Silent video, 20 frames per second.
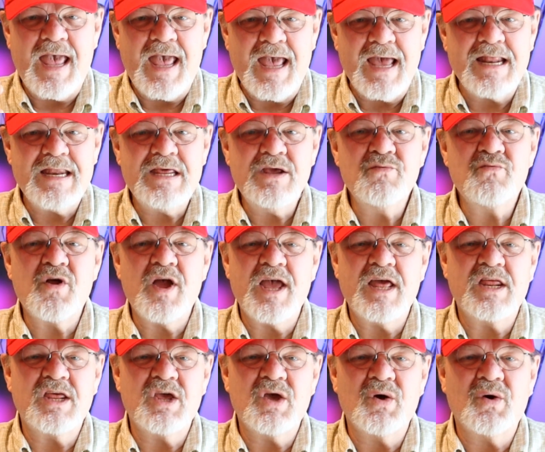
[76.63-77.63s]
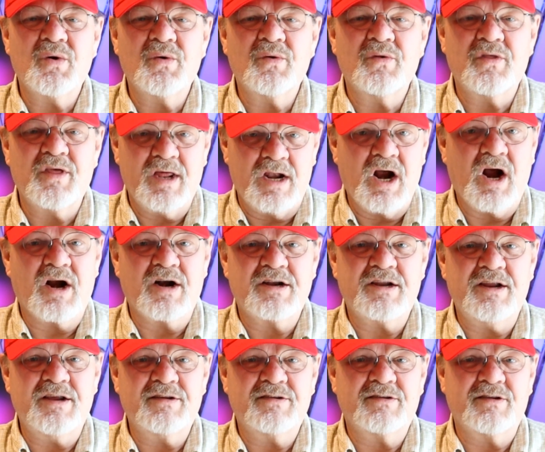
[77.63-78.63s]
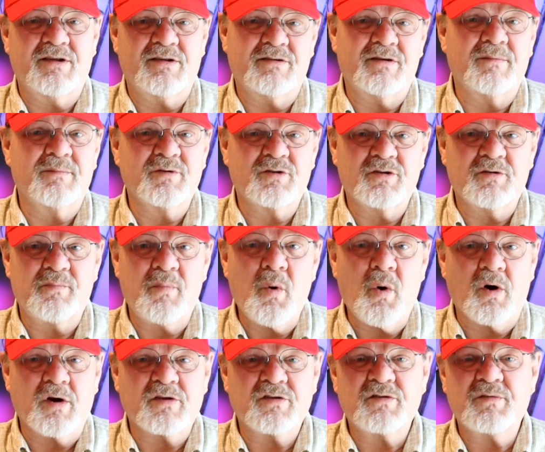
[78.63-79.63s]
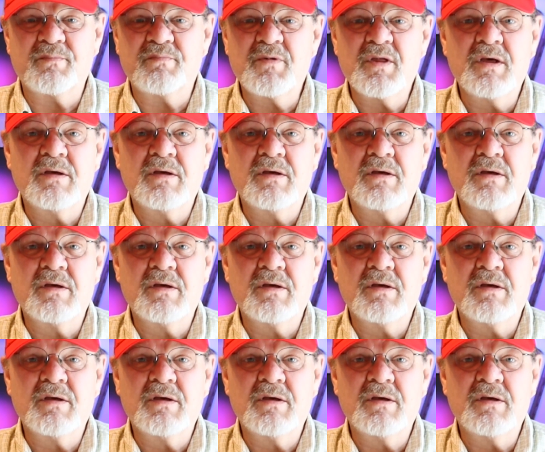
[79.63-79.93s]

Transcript: any radio that R T Systems supports,